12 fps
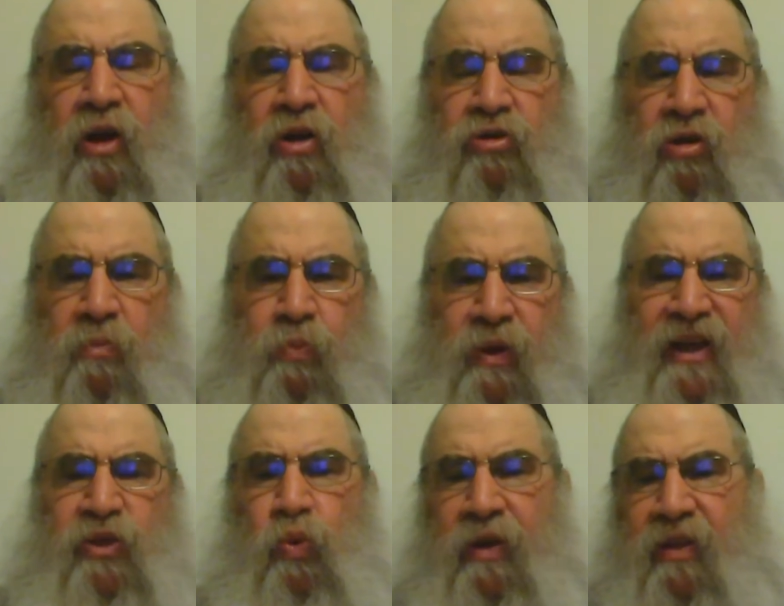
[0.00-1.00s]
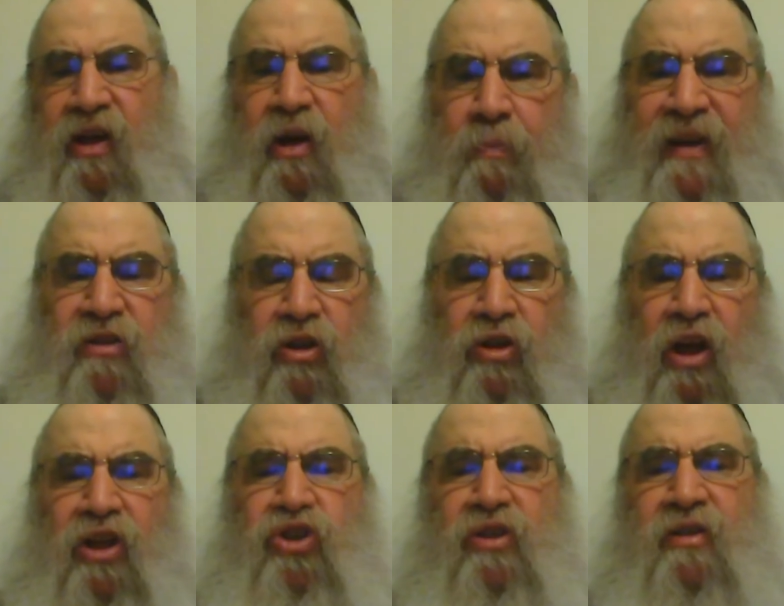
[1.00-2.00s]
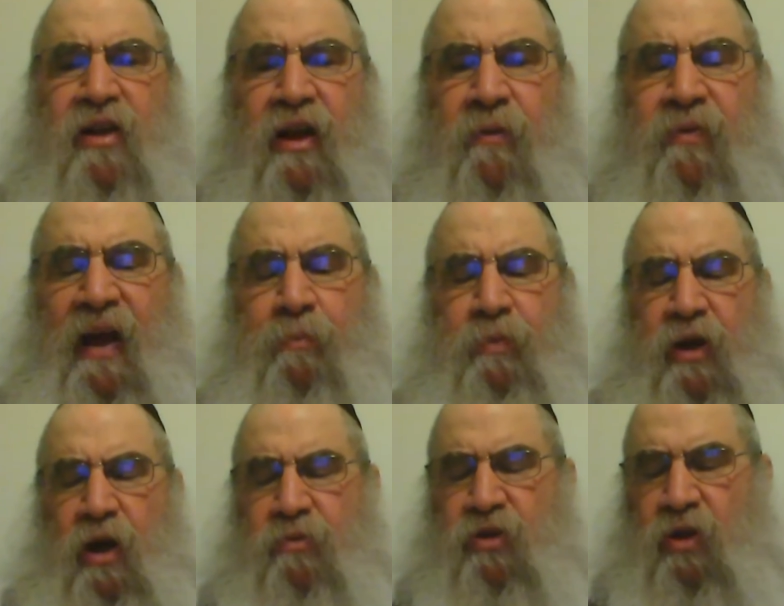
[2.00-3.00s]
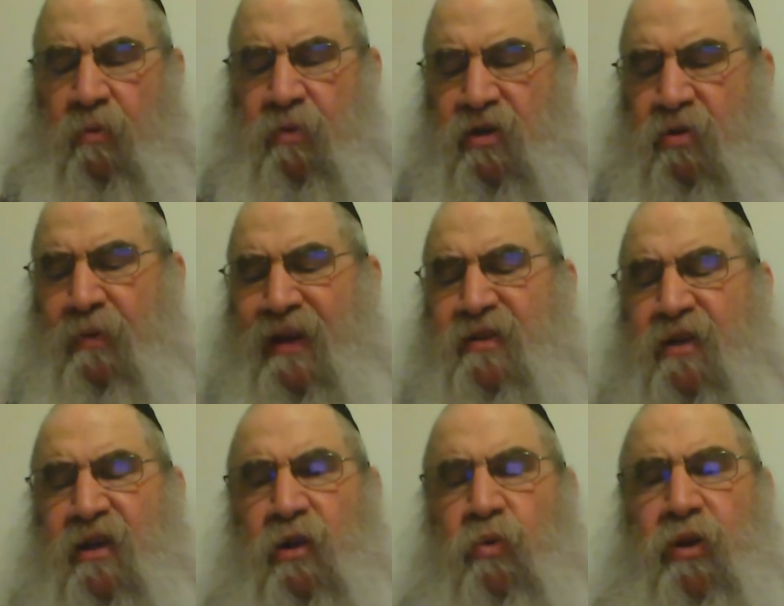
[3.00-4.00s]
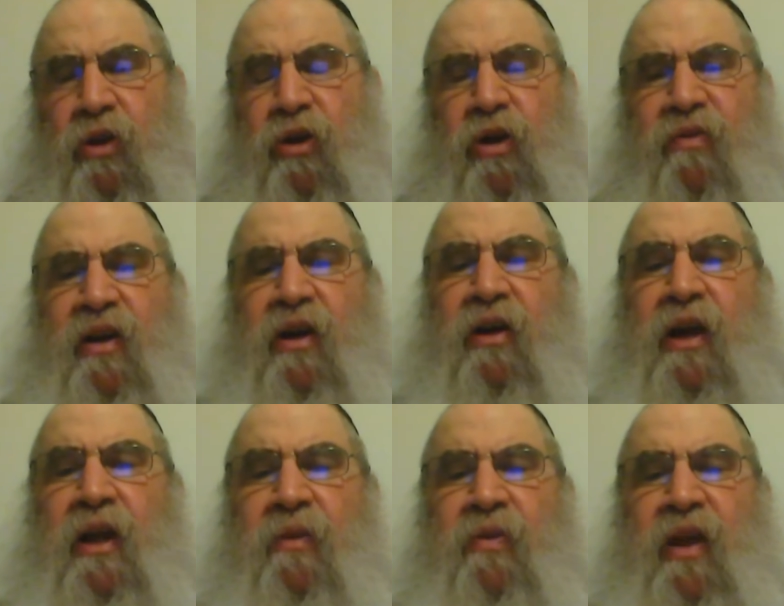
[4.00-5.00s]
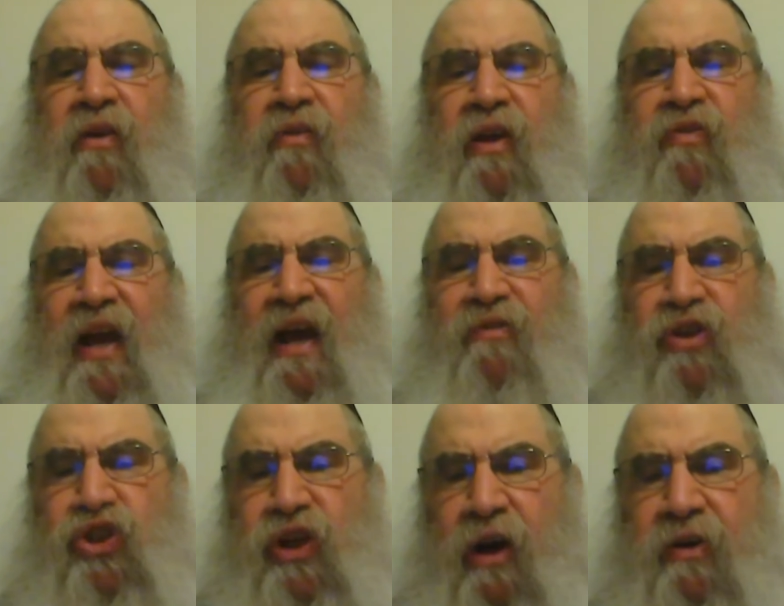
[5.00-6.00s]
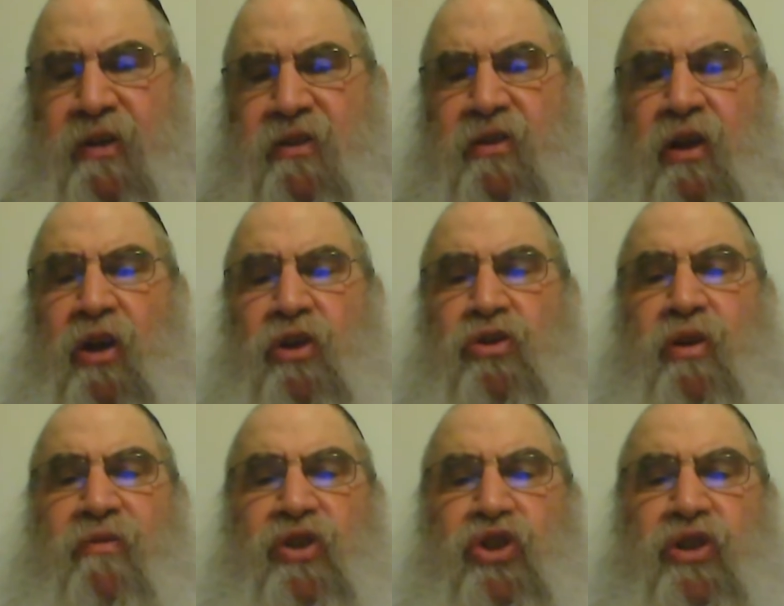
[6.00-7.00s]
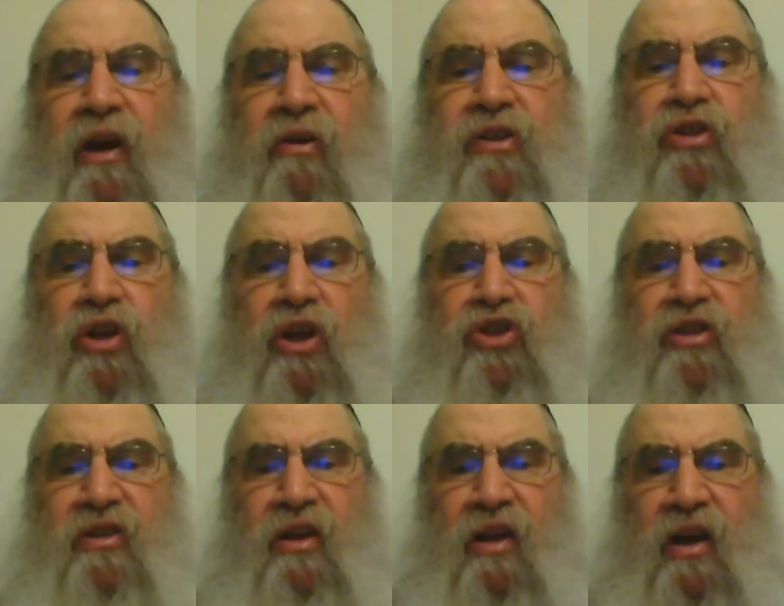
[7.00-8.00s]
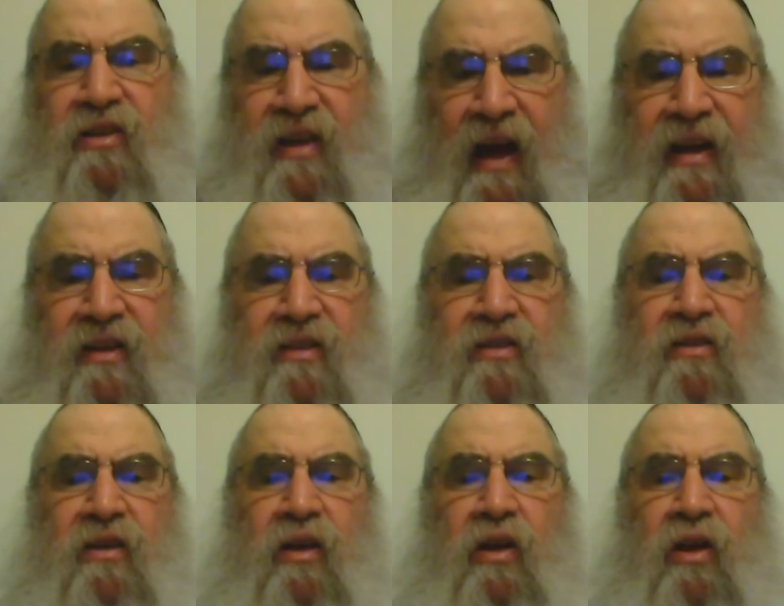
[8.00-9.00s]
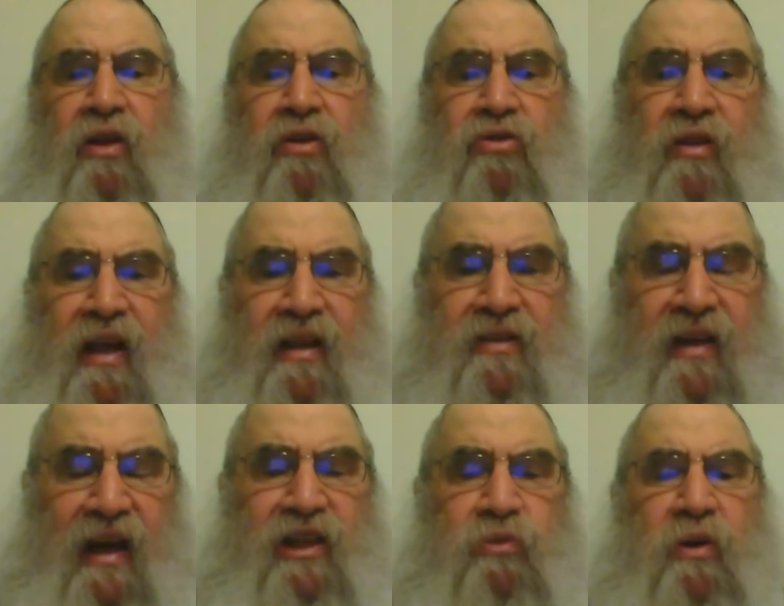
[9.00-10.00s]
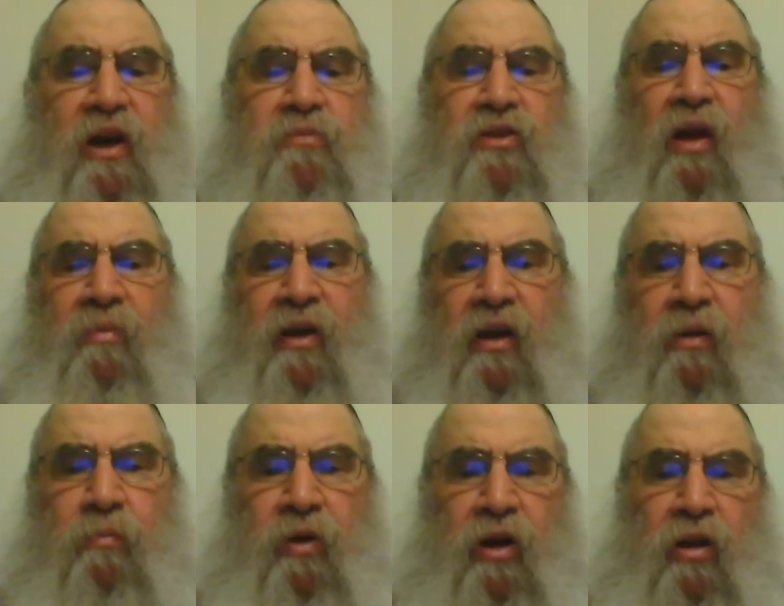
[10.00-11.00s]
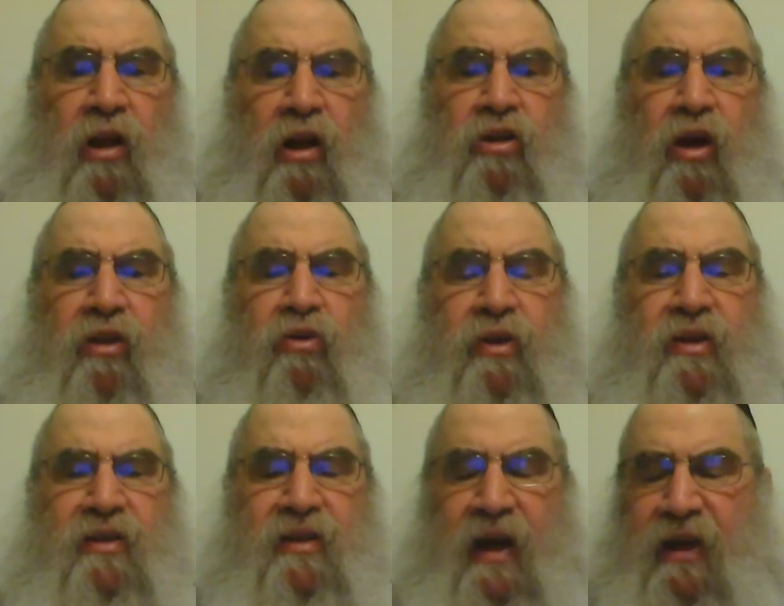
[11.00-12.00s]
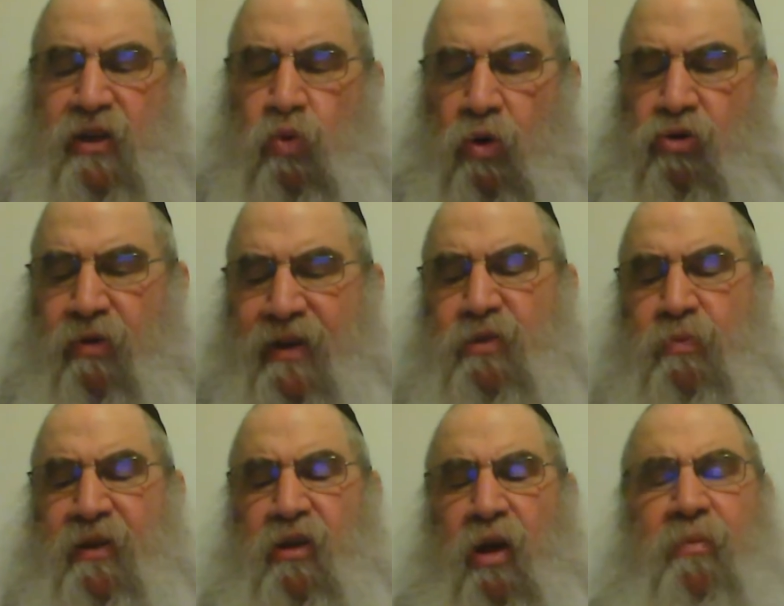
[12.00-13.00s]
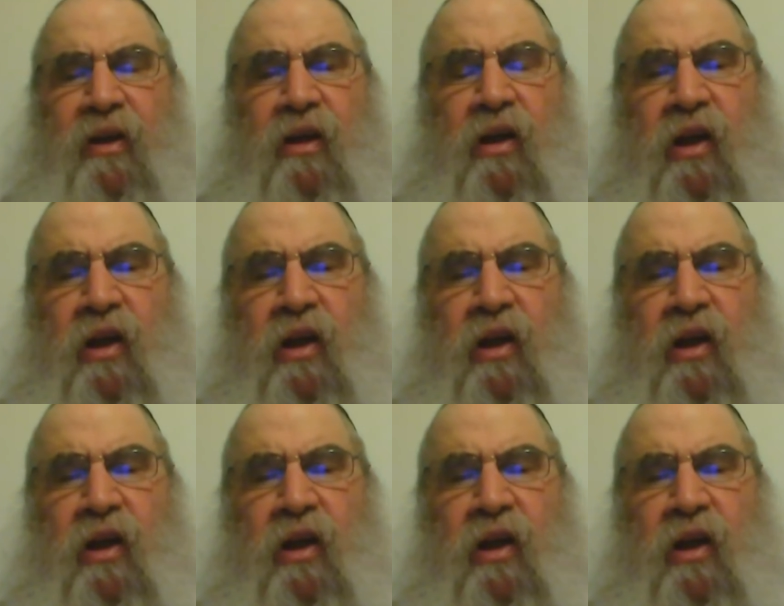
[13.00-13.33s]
So the place where the kebetza touches, that becomes tummy. So basically we're learning over here that if you have a sheretz, so if the sheretz touches a zayas, so that zayas becomes tummy. But on the other end, the zayas won't transmit tummy.